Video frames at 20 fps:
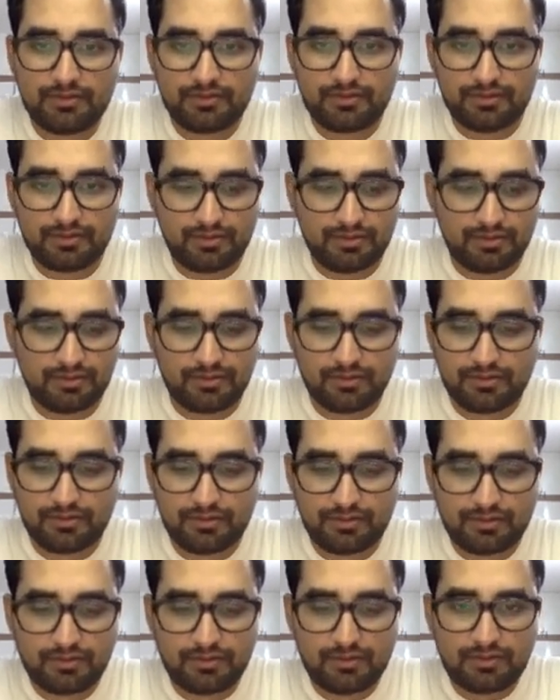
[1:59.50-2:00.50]

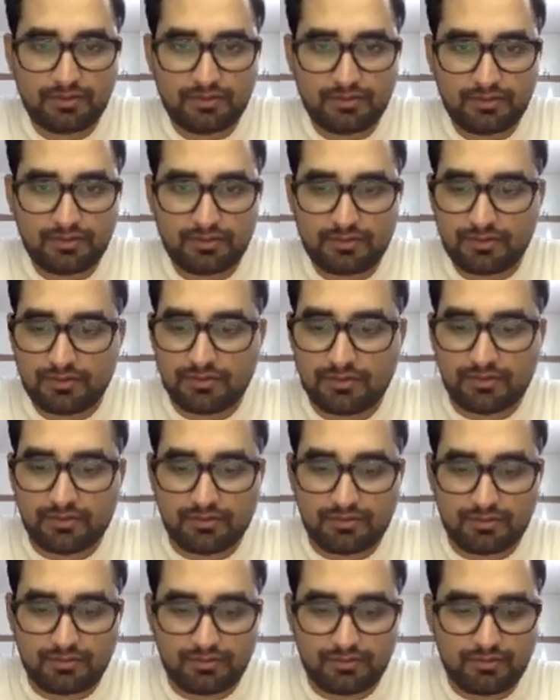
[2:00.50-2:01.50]

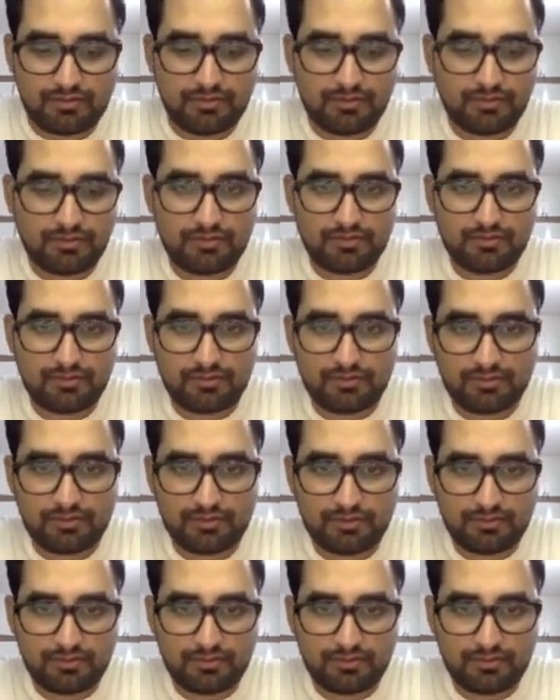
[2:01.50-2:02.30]
(no one is talking)